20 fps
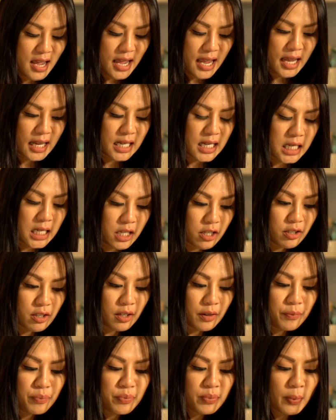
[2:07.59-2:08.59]
And
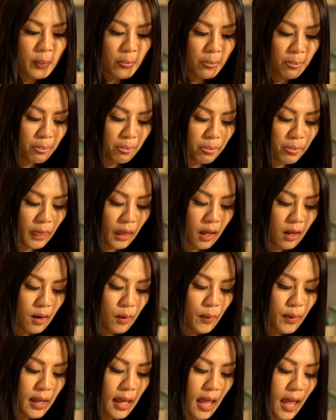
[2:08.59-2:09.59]
here
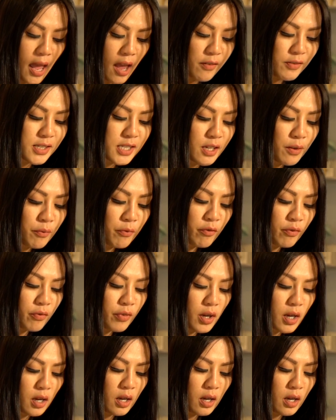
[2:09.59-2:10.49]
I have some